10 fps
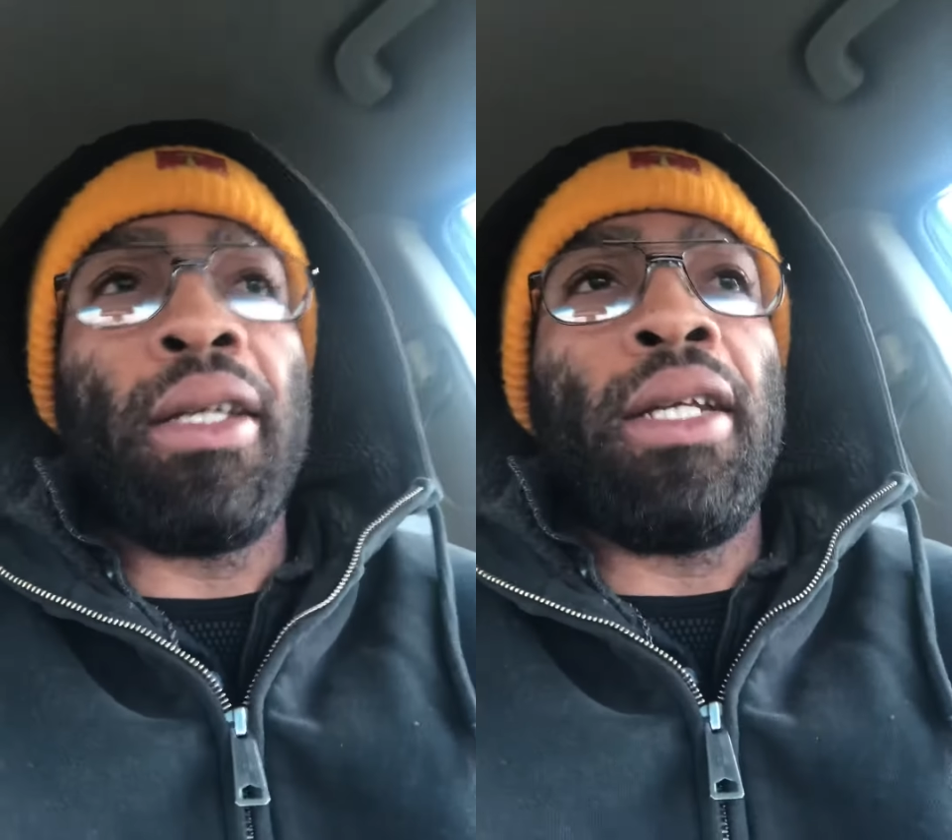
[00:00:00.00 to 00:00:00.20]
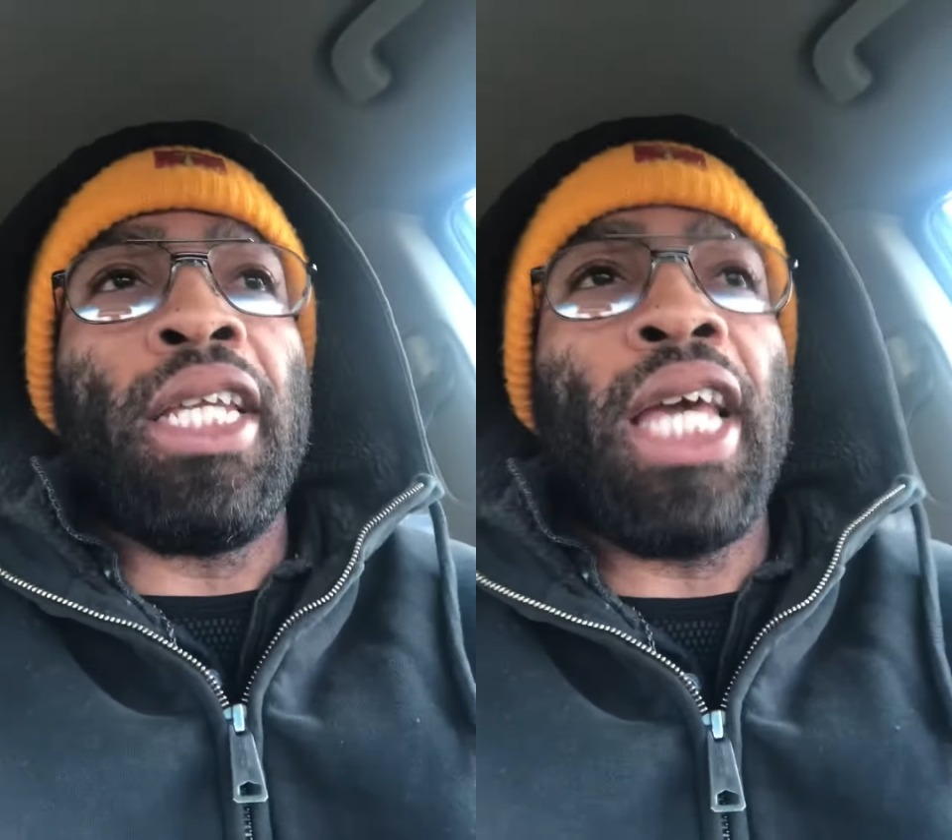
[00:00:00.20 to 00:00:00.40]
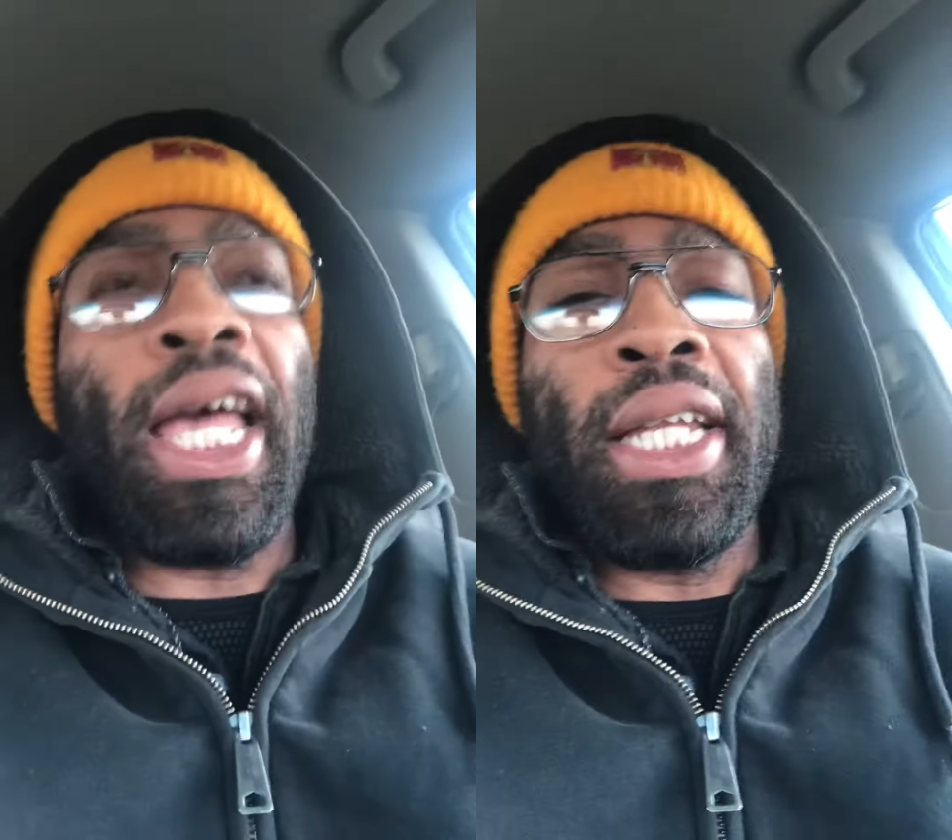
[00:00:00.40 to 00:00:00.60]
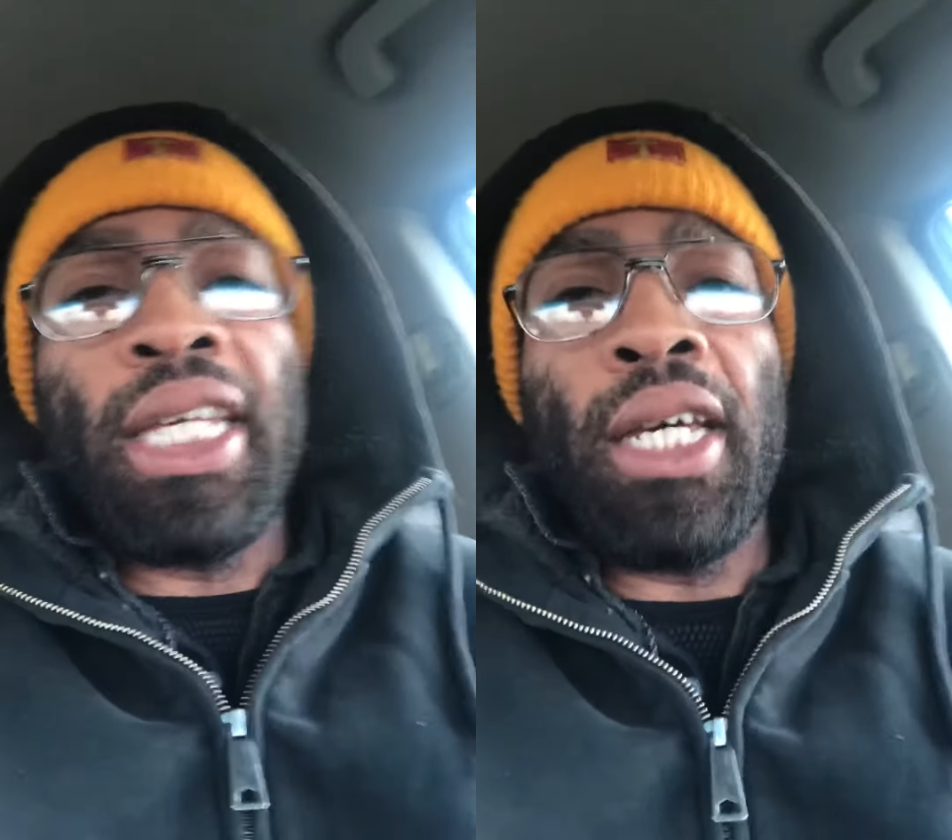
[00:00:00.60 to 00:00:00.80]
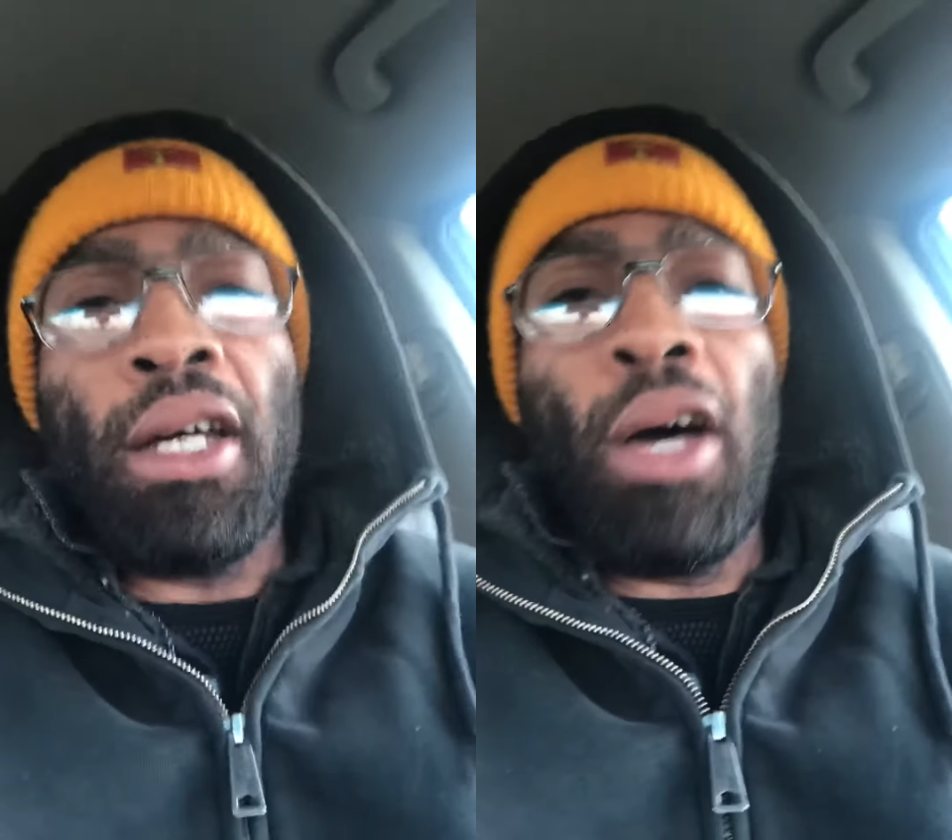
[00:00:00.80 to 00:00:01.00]
the
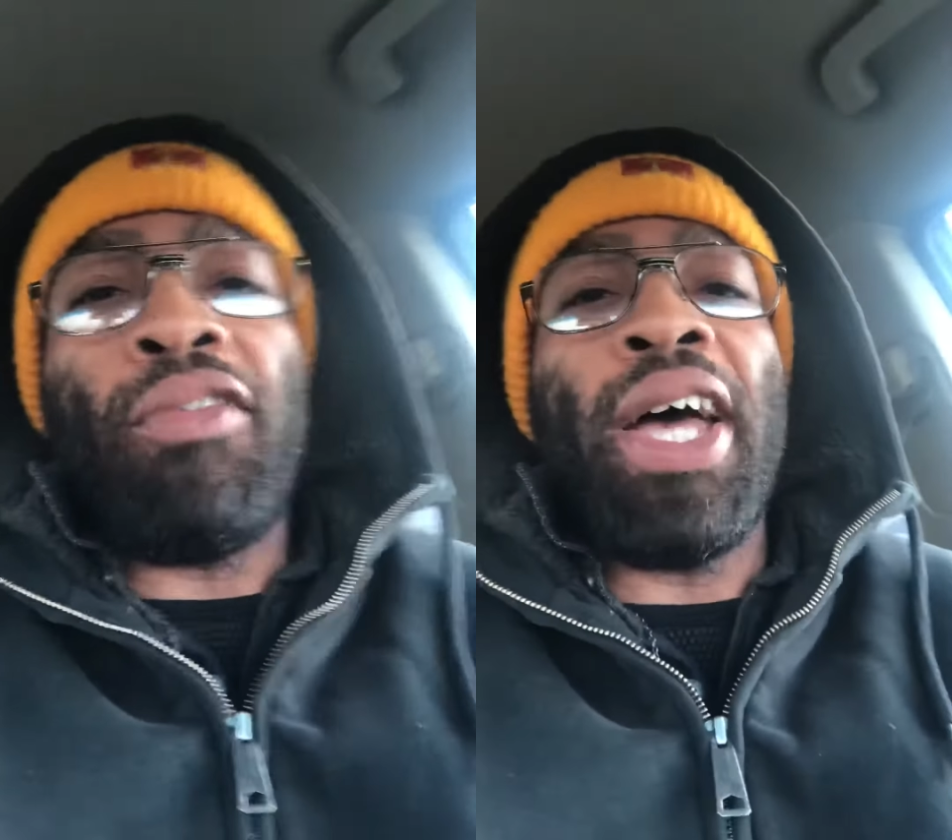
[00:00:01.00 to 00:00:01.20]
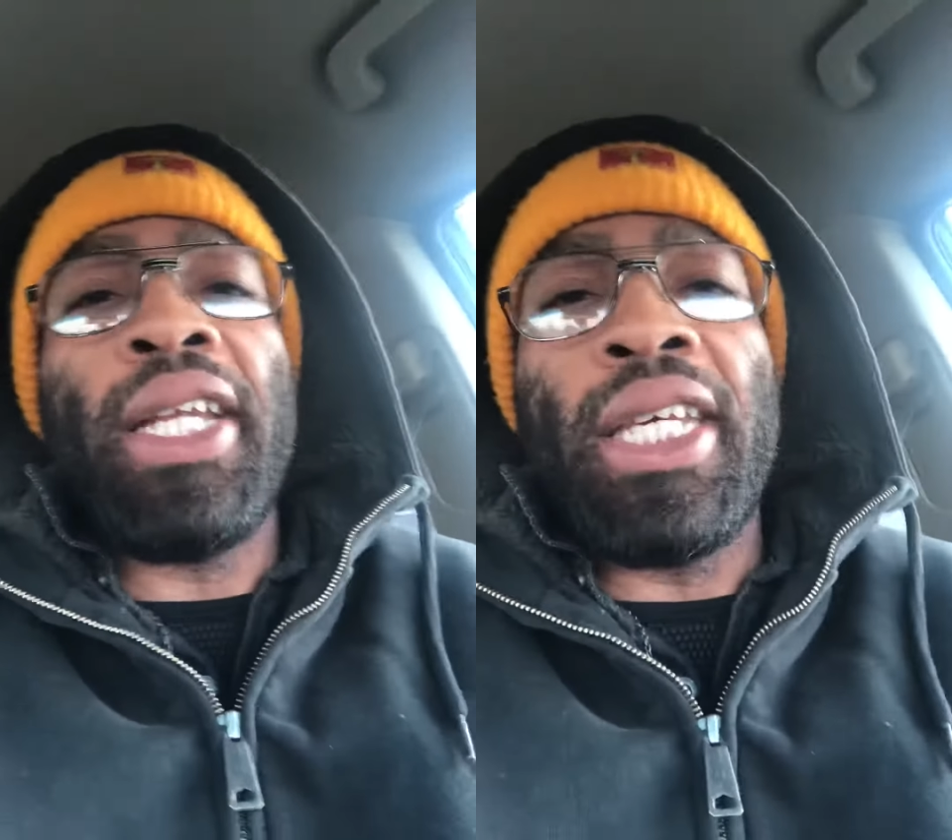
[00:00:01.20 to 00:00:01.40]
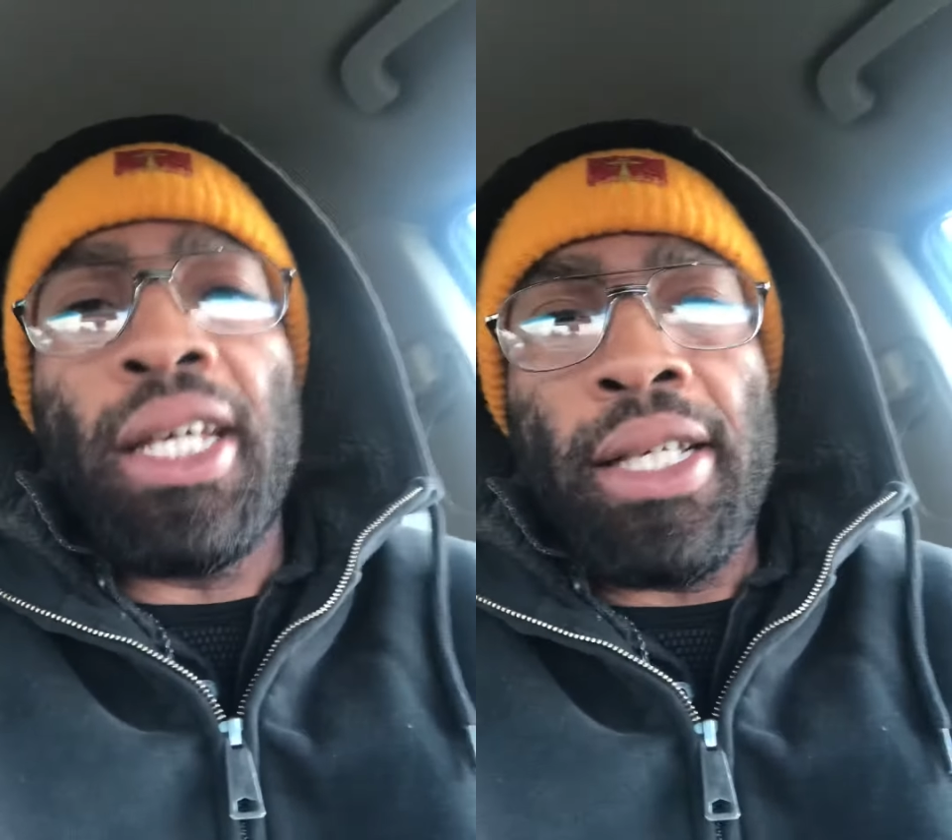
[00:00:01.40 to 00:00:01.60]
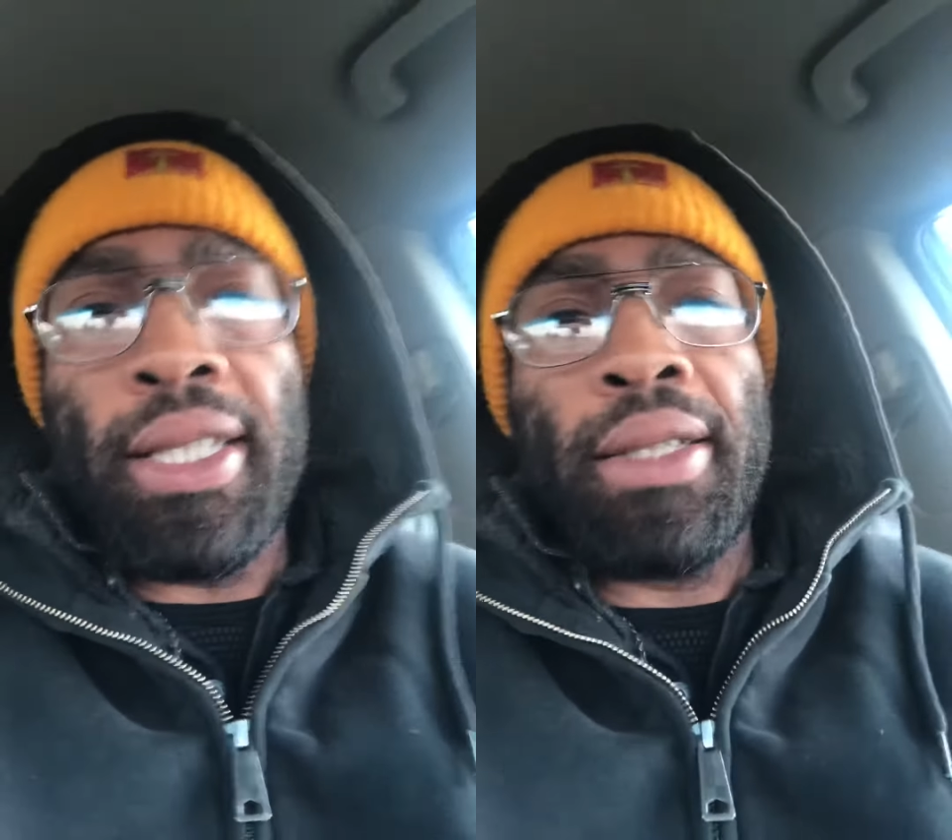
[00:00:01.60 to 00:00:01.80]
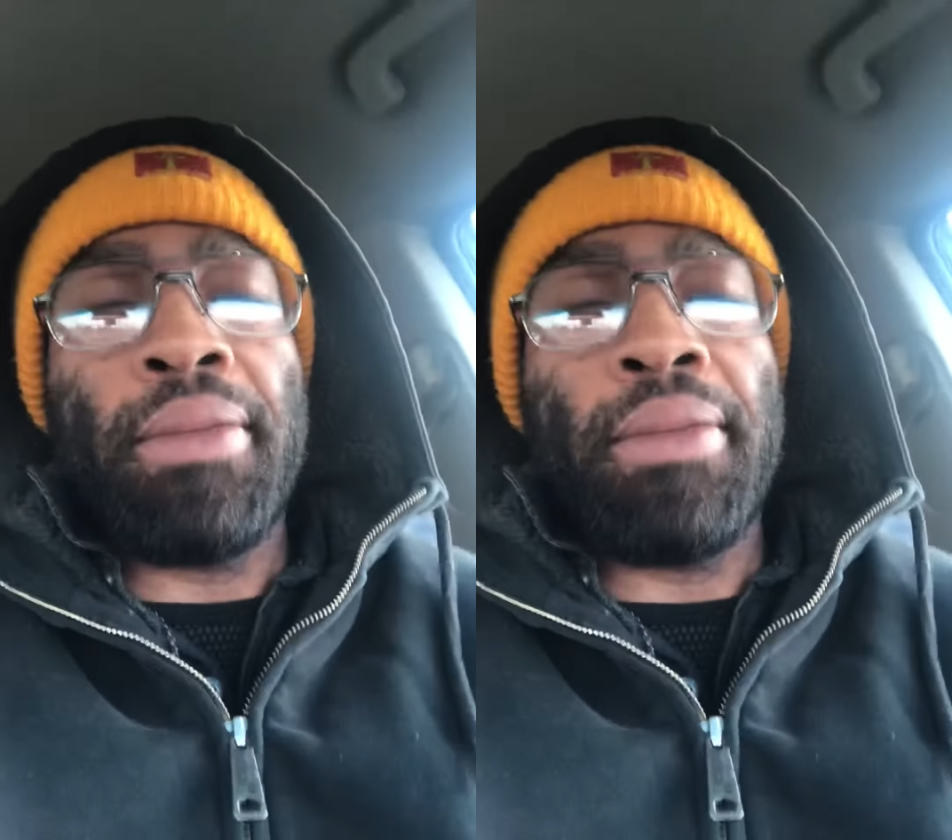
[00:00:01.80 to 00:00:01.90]
idea of ideas.